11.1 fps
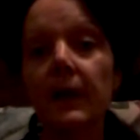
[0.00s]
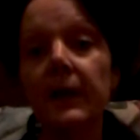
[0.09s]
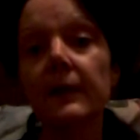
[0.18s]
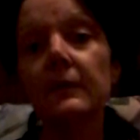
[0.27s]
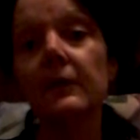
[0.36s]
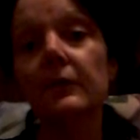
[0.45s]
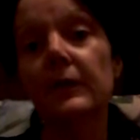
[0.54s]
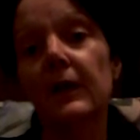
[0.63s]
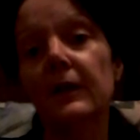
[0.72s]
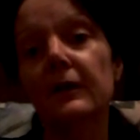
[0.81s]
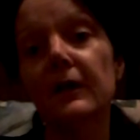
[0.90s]
Hello
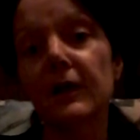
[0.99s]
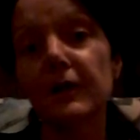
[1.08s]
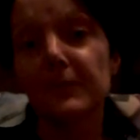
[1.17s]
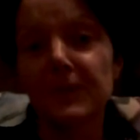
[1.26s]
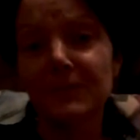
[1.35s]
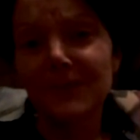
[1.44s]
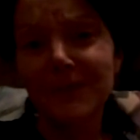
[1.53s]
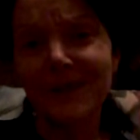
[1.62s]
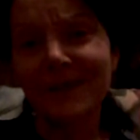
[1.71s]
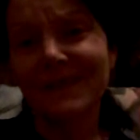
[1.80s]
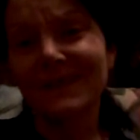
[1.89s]
again to all my
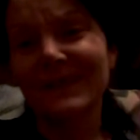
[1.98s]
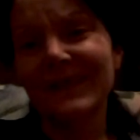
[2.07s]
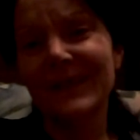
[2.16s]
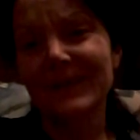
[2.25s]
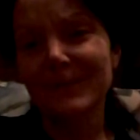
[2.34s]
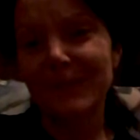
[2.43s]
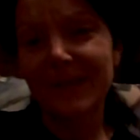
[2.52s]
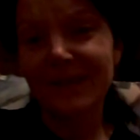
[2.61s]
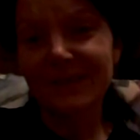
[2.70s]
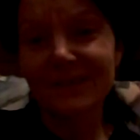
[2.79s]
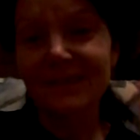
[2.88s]
friends and
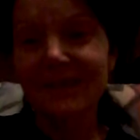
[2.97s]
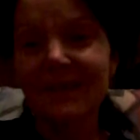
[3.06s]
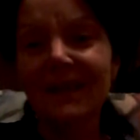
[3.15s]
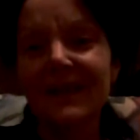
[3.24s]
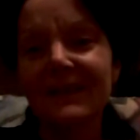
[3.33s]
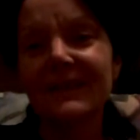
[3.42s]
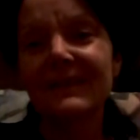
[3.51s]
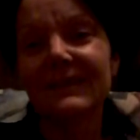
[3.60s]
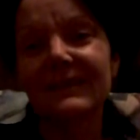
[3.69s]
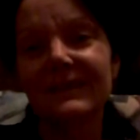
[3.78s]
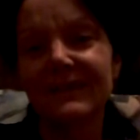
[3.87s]
enemies.
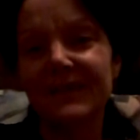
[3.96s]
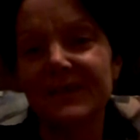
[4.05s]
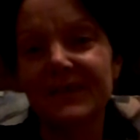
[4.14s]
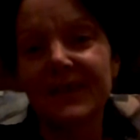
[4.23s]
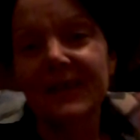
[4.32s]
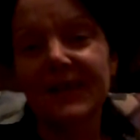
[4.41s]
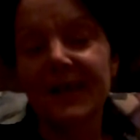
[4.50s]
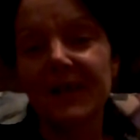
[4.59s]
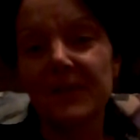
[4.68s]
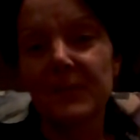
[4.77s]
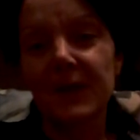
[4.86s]
This is CJ
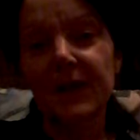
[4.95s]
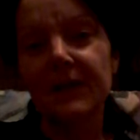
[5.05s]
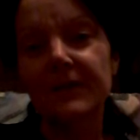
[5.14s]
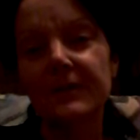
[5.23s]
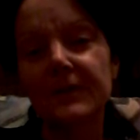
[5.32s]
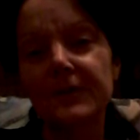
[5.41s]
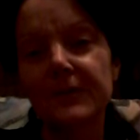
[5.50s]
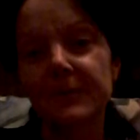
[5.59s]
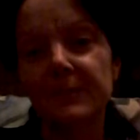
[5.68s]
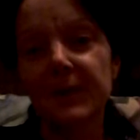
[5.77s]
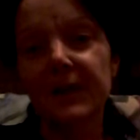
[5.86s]
Kingpin
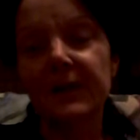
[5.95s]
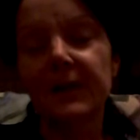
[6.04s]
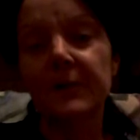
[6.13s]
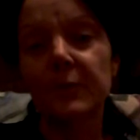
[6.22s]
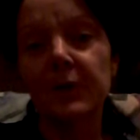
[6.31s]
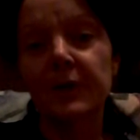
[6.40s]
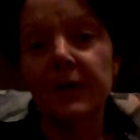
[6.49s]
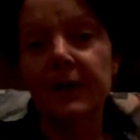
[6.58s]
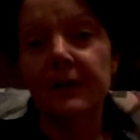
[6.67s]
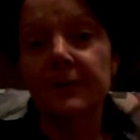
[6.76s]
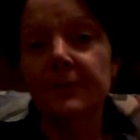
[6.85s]
tuning back in with
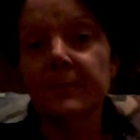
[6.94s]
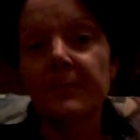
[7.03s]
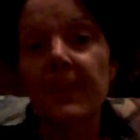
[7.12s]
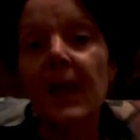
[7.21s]
y'all.